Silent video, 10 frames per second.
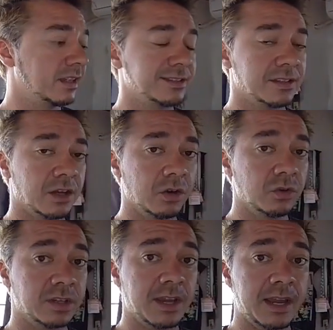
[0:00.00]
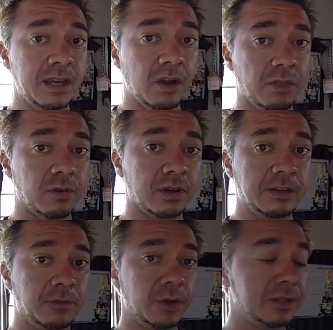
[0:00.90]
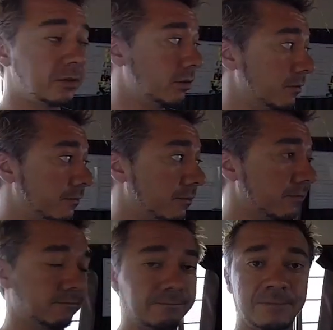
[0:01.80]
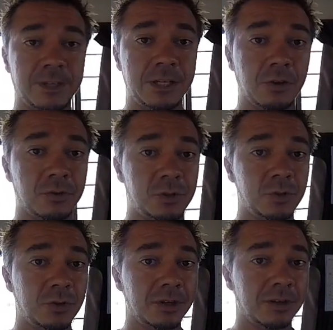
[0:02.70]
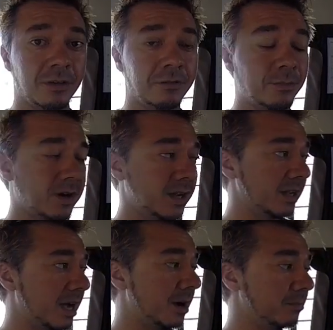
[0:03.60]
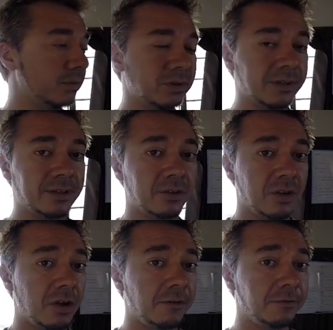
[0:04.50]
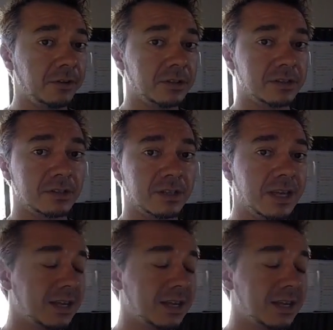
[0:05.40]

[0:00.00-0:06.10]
So today I thought I'd give you a little video tour of my humble little office.